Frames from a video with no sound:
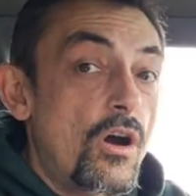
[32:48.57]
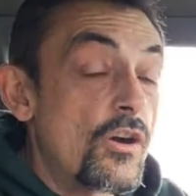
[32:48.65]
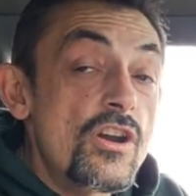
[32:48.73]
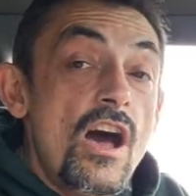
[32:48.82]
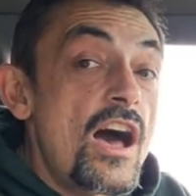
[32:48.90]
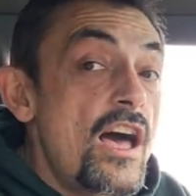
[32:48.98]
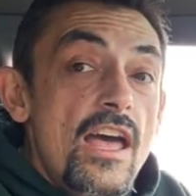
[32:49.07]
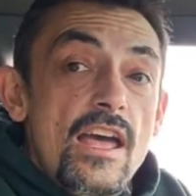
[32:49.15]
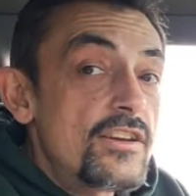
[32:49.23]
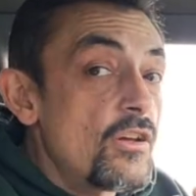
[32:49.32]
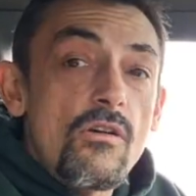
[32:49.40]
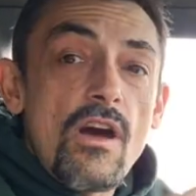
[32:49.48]

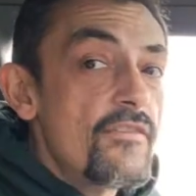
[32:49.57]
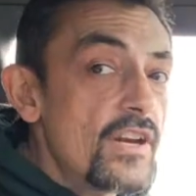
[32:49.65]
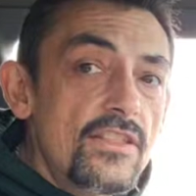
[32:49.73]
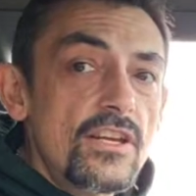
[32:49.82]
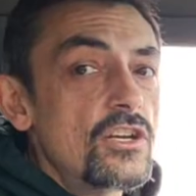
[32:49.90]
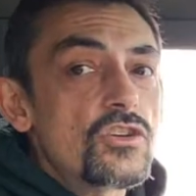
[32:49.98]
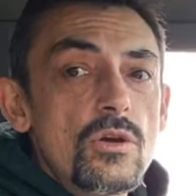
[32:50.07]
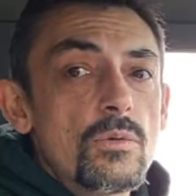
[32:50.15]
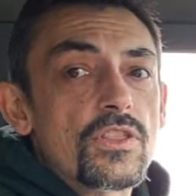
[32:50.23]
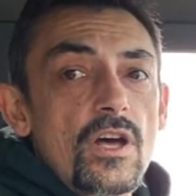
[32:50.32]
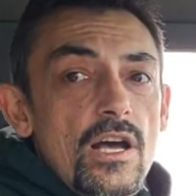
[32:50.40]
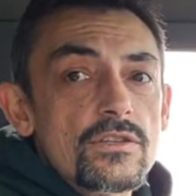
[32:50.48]
don't have anything to do
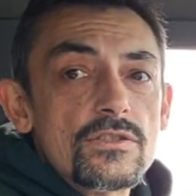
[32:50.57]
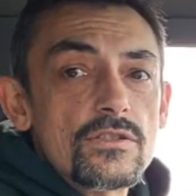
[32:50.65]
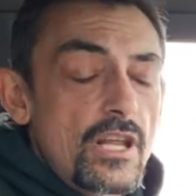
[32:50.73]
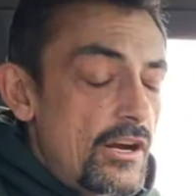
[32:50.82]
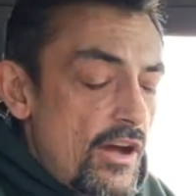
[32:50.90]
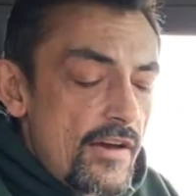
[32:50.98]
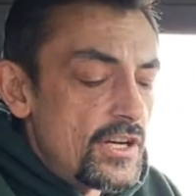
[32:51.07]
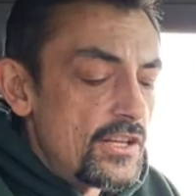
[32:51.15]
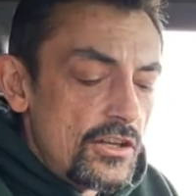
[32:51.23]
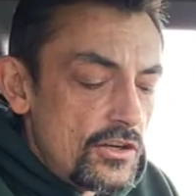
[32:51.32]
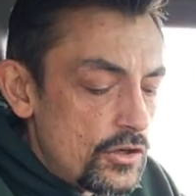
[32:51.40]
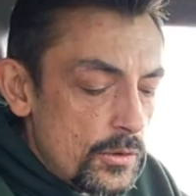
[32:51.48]
with us. They don't have
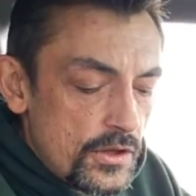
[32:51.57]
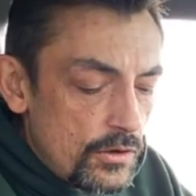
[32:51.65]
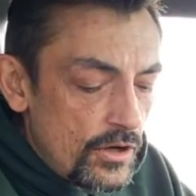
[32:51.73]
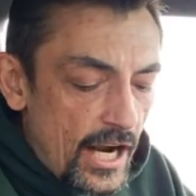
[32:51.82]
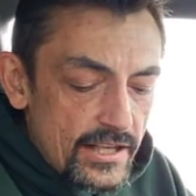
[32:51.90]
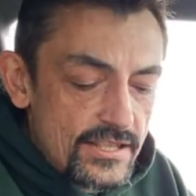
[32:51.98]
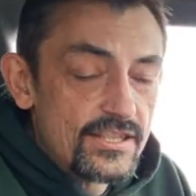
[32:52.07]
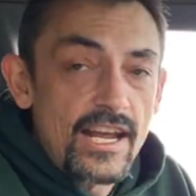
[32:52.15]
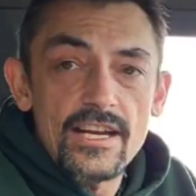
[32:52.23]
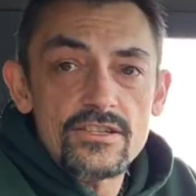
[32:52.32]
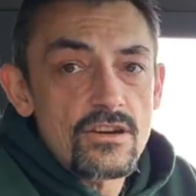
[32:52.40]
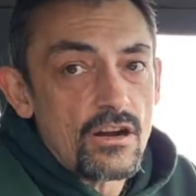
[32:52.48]
anything to do with the United
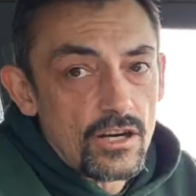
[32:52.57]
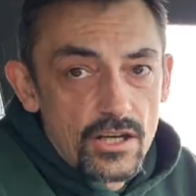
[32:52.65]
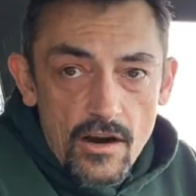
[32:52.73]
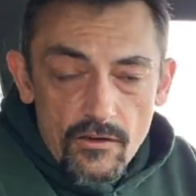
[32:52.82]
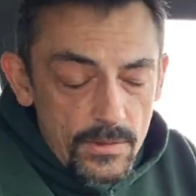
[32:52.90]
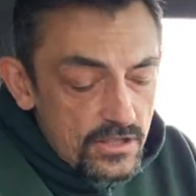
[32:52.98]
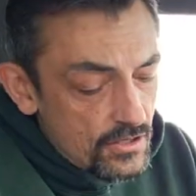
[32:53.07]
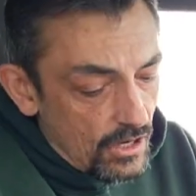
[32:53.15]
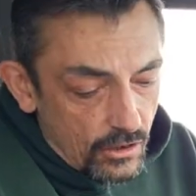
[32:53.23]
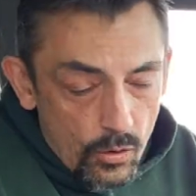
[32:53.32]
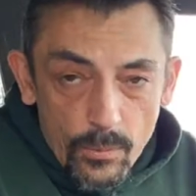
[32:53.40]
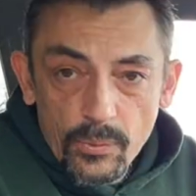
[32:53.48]
States, not our governments,
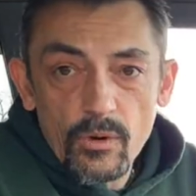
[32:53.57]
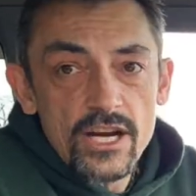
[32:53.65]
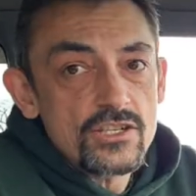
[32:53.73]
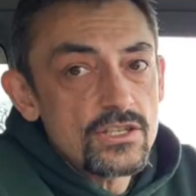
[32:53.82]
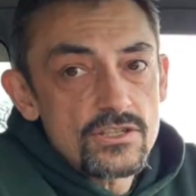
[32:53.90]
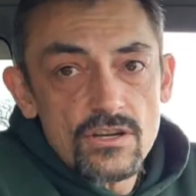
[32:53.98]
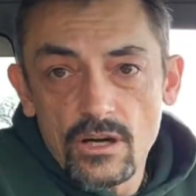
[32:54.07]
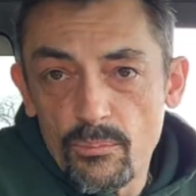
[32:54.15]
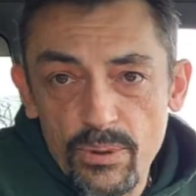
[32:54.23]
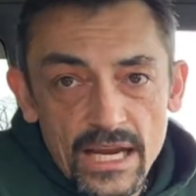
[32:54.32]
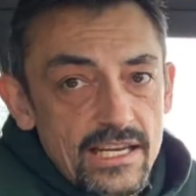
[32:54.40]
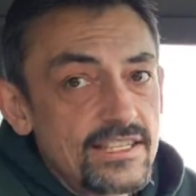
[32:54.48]
not our corporations, not our
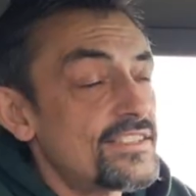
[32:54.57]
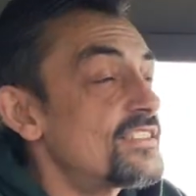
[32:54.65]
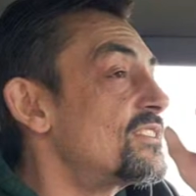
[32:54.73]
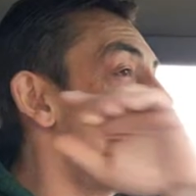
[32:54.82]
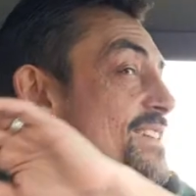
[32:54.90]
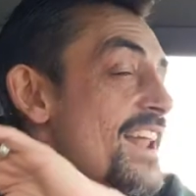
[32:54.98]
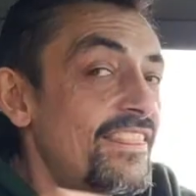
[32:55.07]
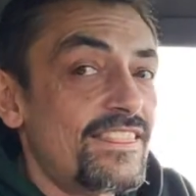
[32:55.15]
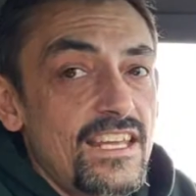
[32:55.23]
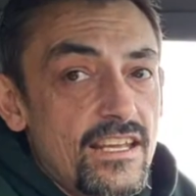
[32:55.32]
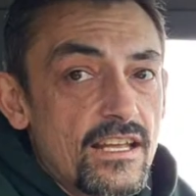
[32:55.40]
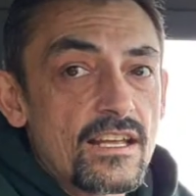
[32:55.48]
banking system,
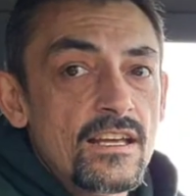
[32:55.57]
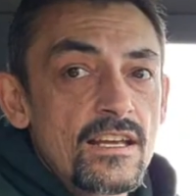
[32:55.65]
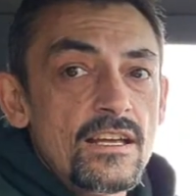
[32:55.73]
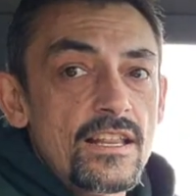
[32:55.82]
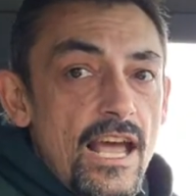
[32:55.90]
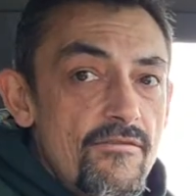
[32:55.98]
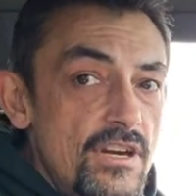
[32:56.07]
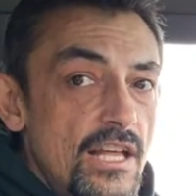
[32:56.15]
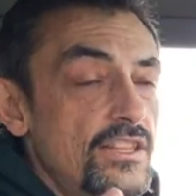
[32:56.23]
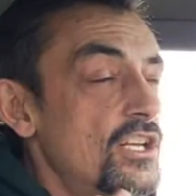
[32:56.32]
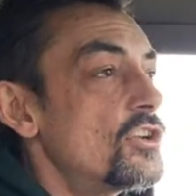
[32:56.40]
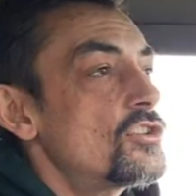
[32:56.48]
nothing. They have
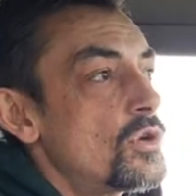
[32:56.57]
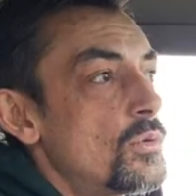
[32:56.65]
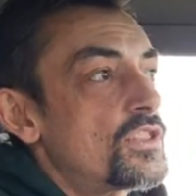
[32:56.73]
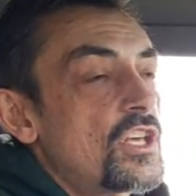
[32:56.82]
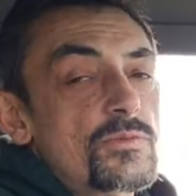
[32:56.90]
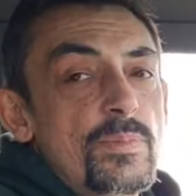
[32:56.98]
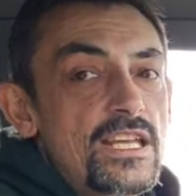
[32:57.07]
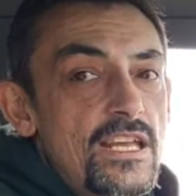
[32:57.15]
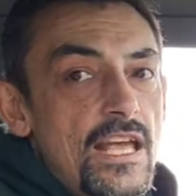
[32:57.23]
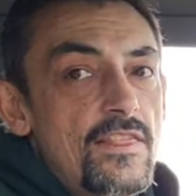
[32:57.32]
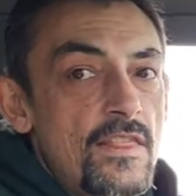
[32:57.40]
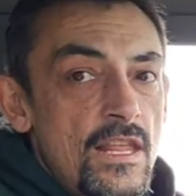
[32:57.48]
nothing to do with us, but
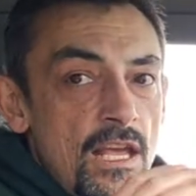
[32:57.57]
yet